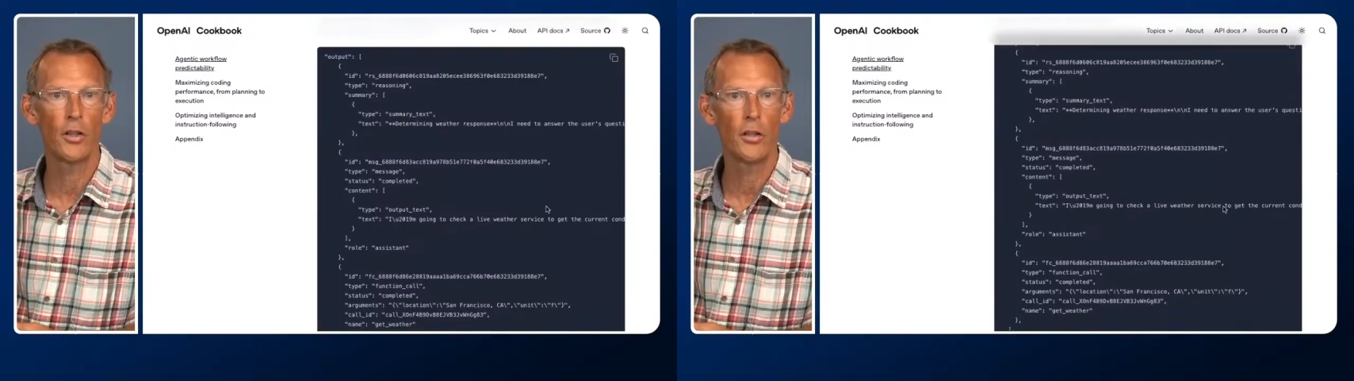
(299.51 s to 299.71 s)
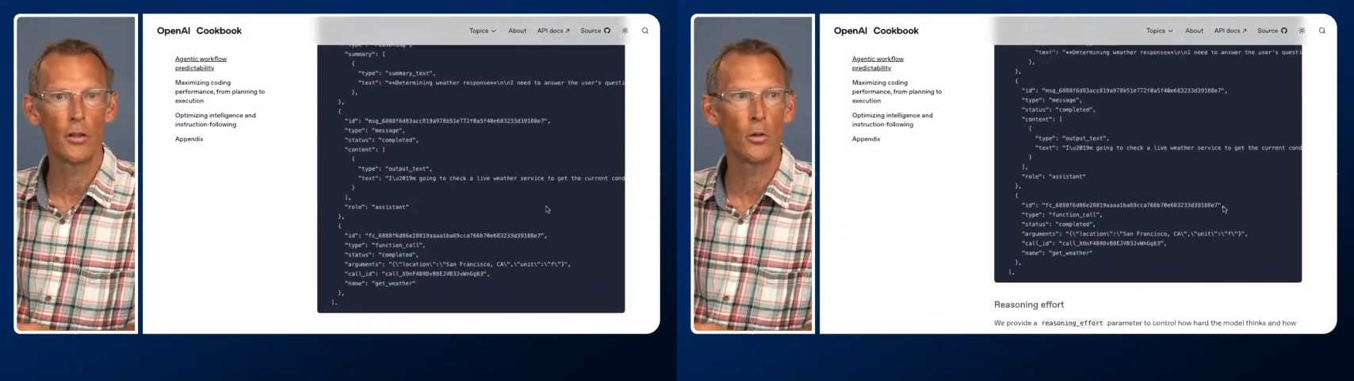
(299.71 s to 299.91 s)
to
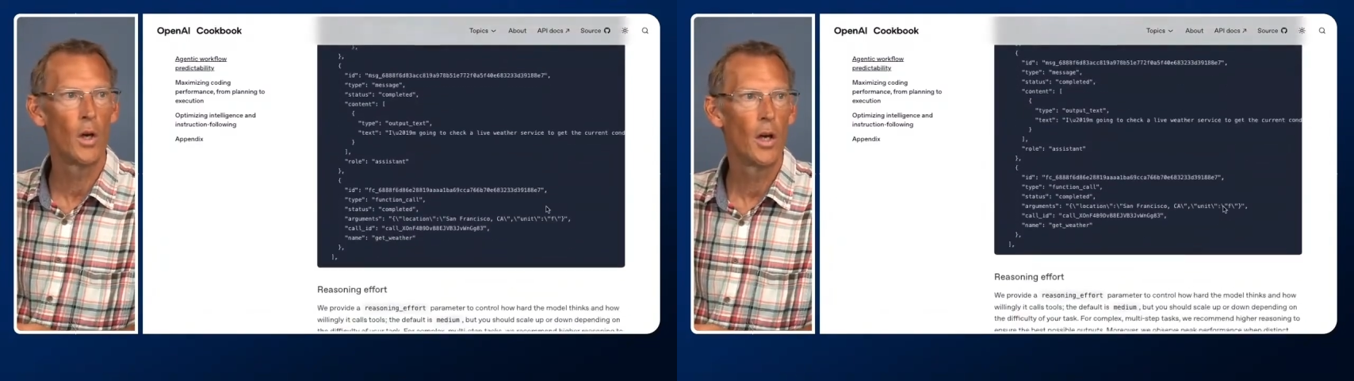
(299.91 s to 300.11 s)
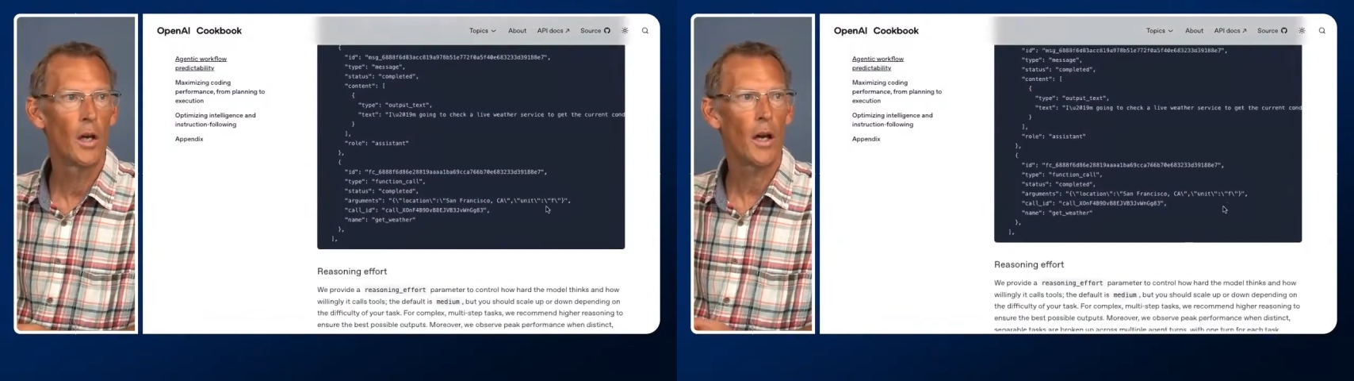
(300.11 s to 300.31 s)
you,
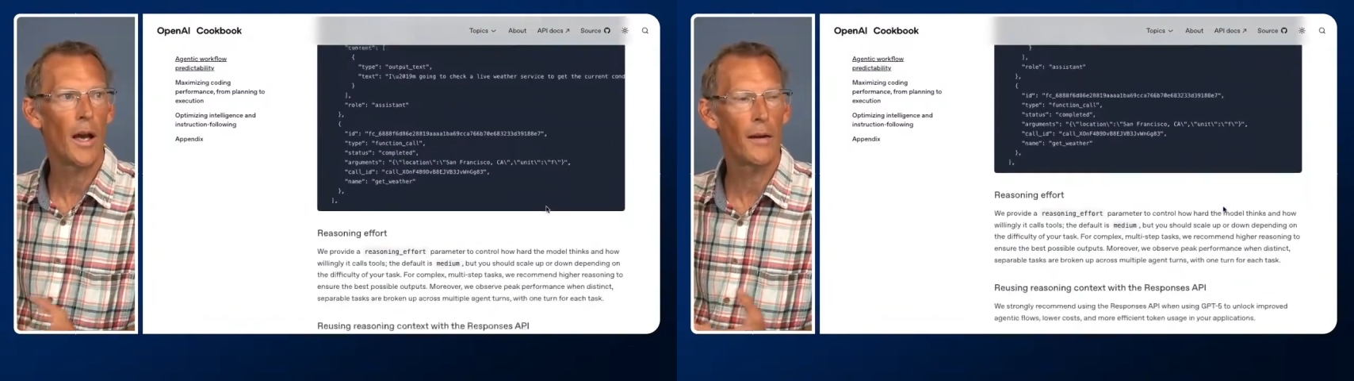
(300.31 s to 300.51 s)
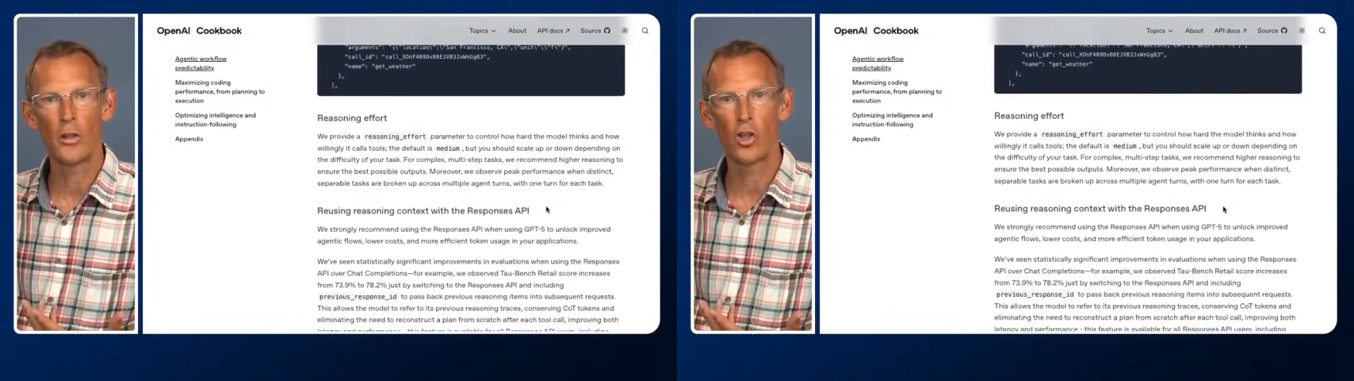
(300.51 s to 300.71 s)

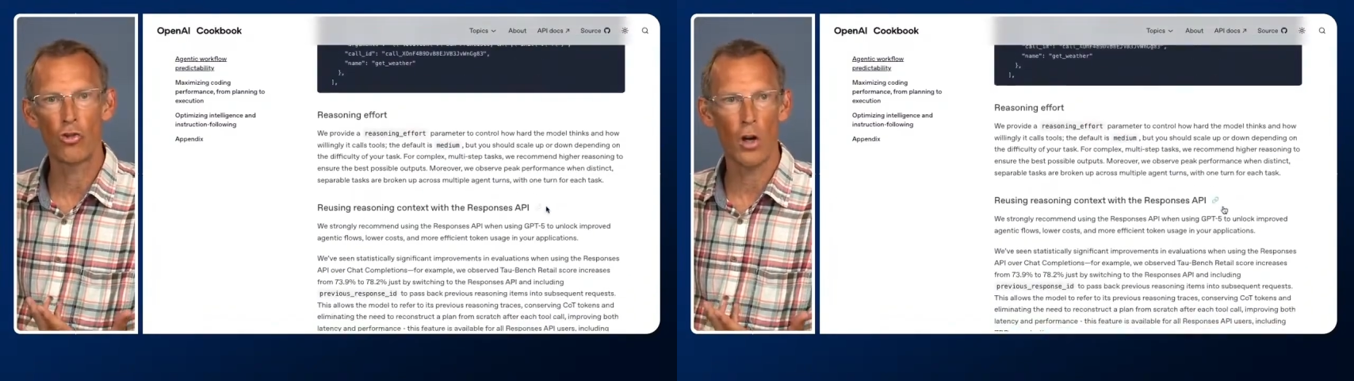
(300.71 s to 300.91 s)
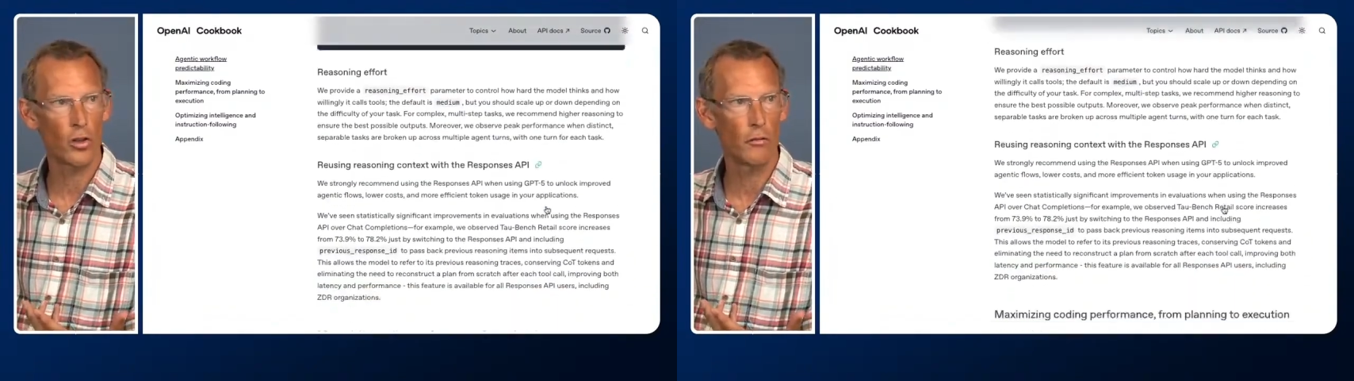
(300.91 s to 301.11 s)
and
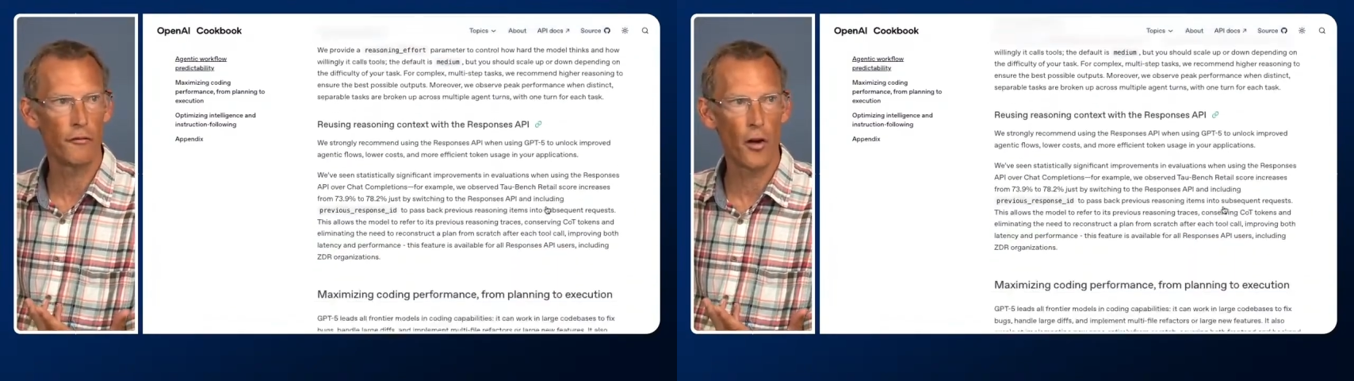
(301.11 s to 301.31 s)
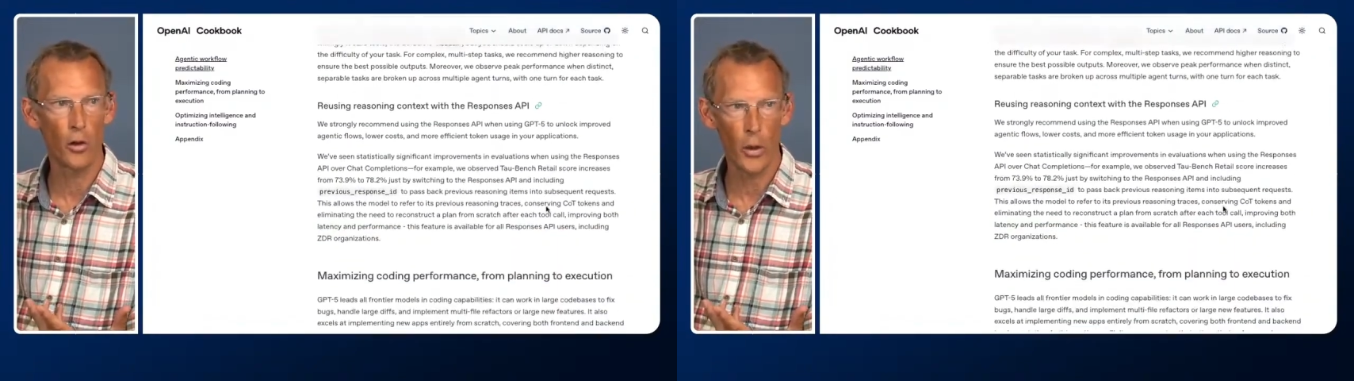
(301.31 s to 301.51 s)
instruction
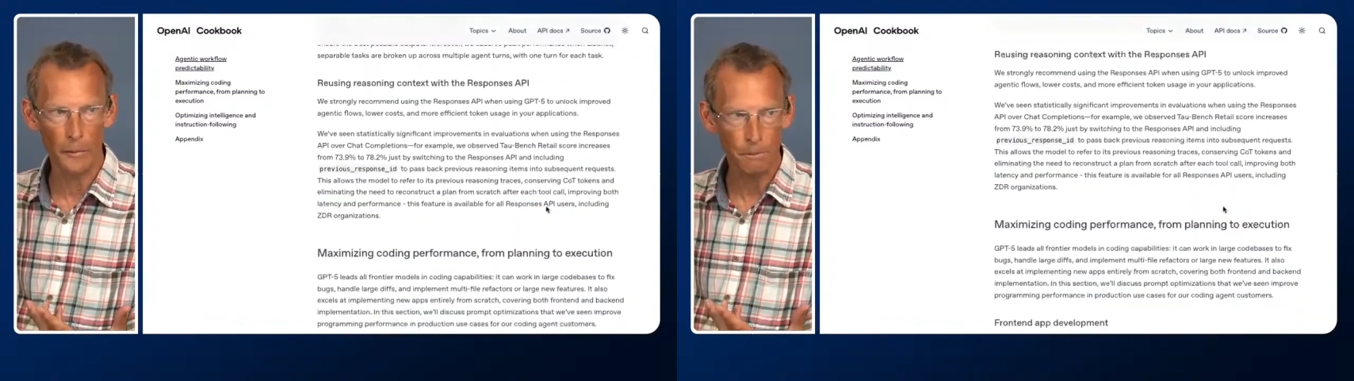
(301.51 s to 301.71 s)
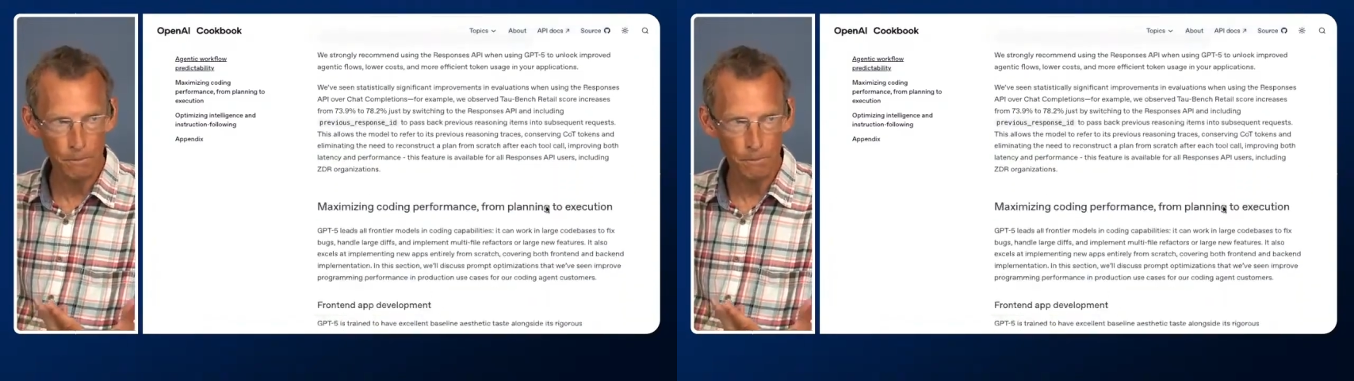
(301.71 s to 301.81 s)
following.